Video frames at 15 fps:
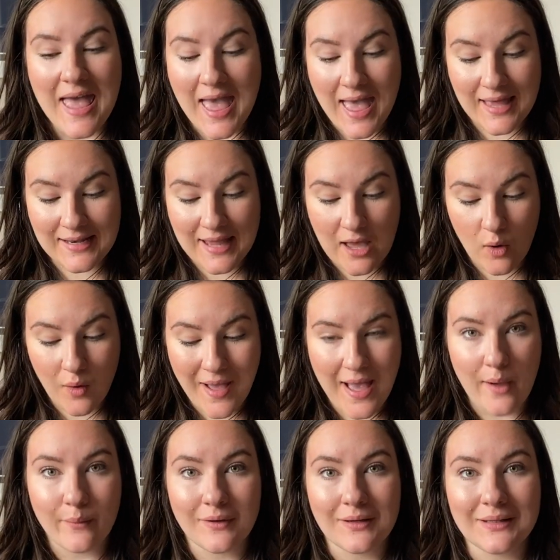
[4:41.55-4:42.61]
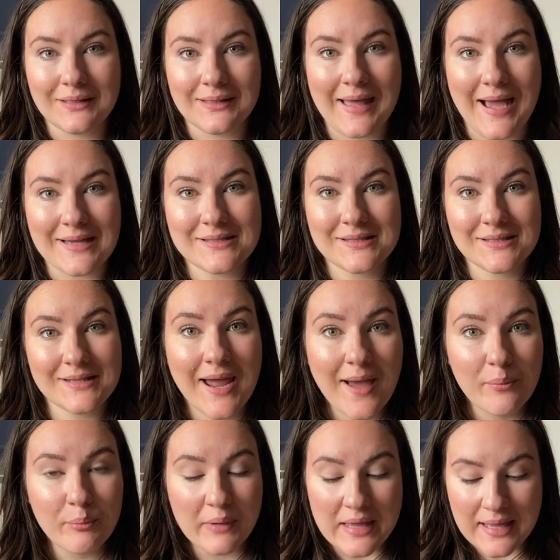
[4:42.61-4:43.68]
And now our last
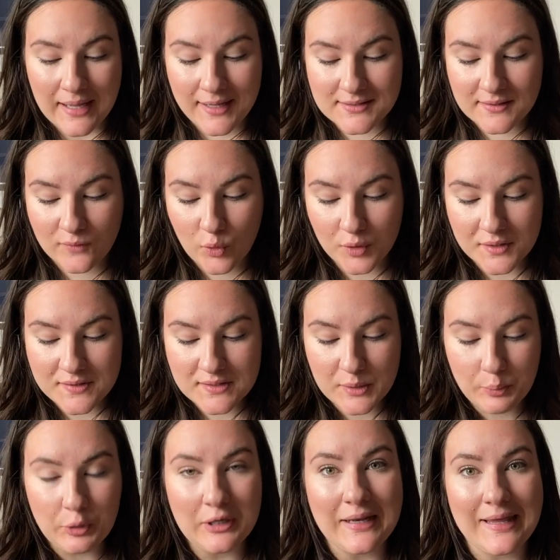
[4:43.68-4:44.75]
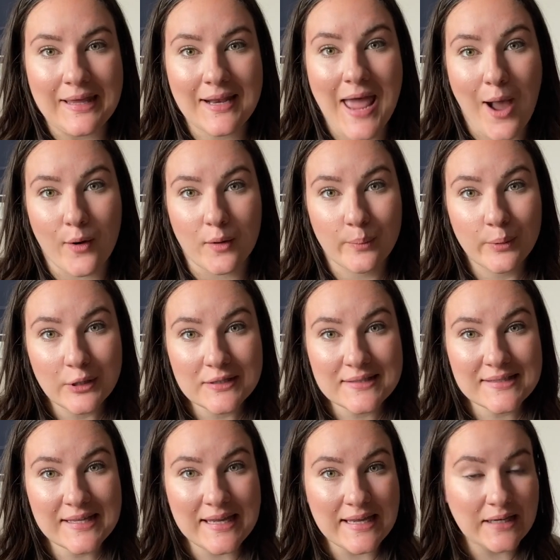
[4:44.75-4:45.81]
step is of course to put in our bird
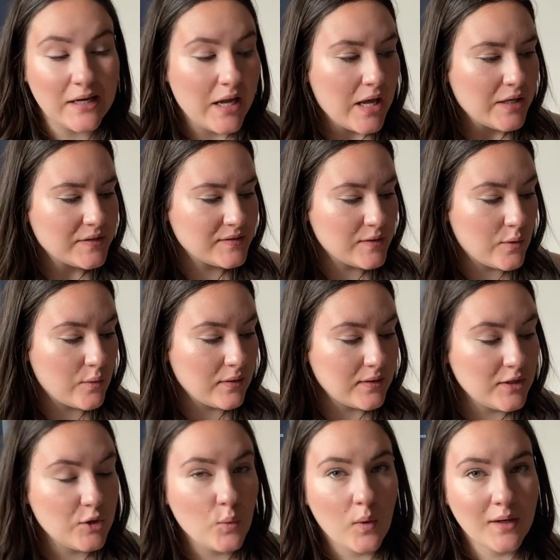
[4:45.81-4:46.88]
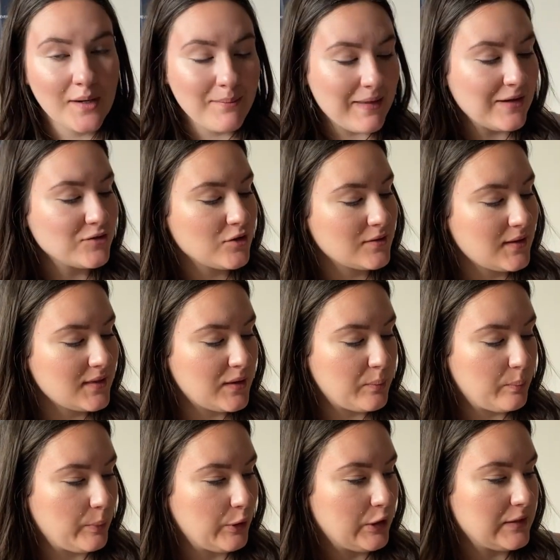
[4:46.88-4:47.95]
seed. So you want to make sure that the
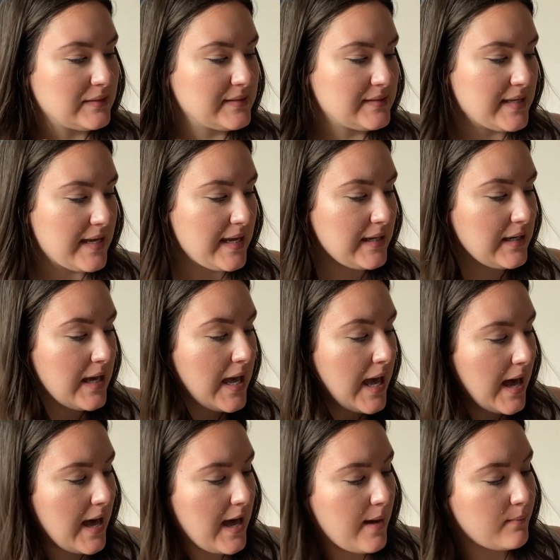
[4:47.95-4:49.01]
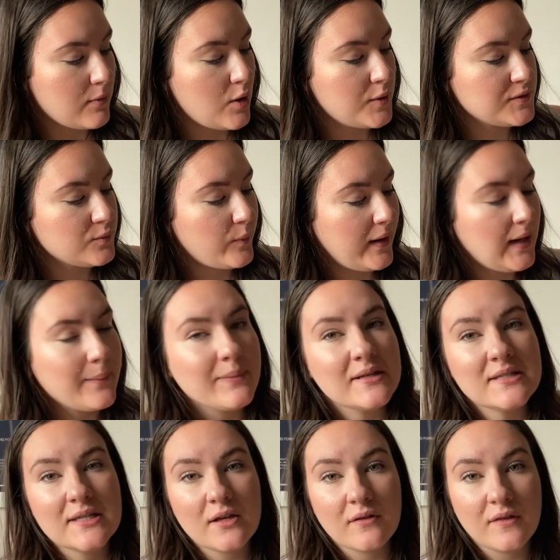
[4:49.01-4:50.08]
bird seed goes right up
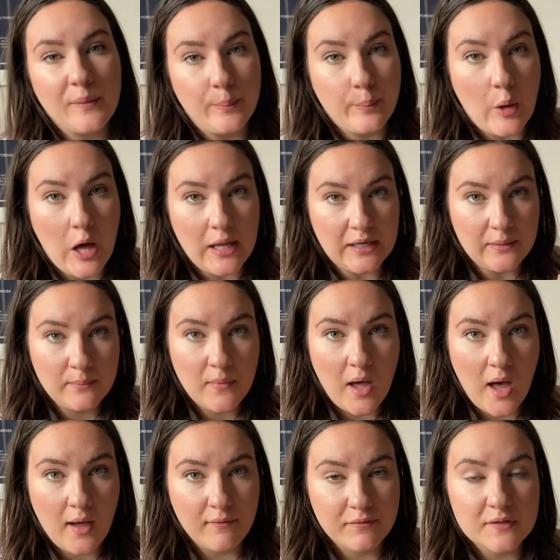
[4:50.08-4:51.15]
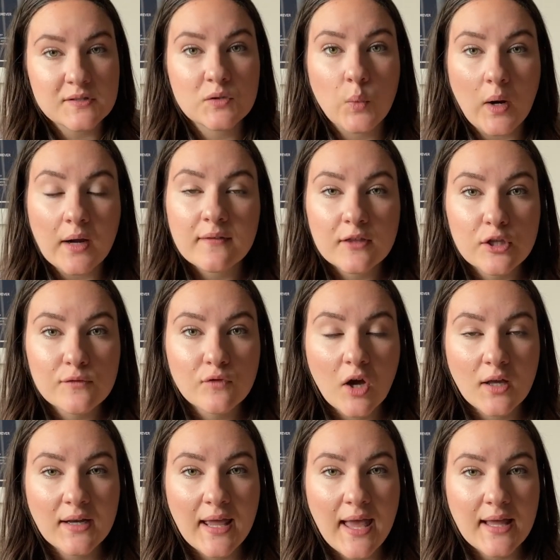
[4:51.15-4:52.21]
until the bottom of the square that you've
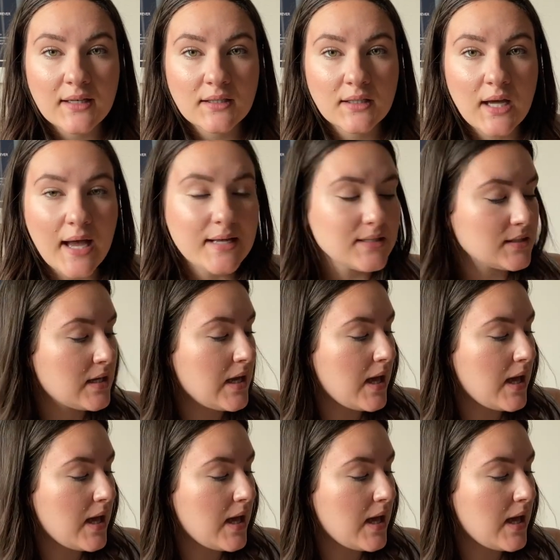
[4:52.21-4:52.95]
gone ahead and cut,